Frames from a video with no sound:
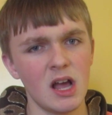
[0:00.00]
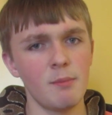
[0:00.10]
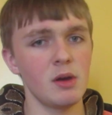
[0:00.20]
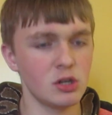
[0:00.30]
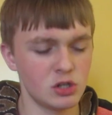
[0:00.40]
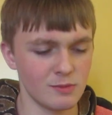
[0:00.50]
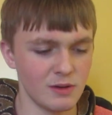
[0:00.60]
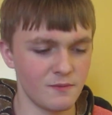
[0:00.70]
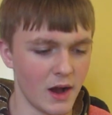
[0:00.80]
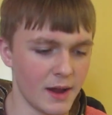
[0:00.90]
up and you should
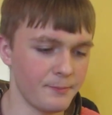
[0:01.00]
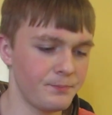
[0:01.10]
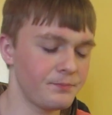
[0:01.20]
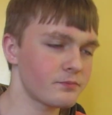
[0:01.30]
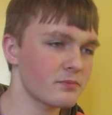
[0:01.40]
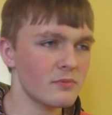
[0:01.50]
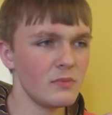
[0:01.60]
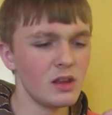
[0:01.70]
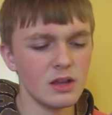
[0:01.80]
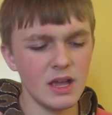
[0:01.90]
be fine.
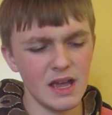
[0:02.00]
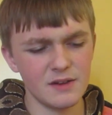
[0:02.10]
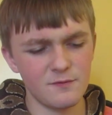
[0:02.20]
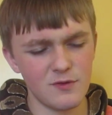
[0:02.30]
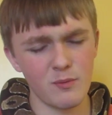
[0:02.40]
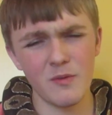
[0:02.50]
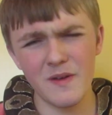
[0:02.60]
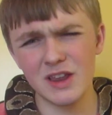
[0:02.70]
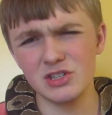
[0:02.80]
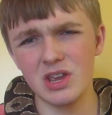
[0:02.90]
And for
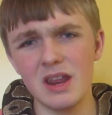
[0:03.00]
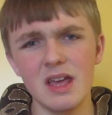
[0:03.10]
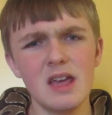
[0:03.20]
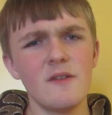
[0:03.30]
prevention,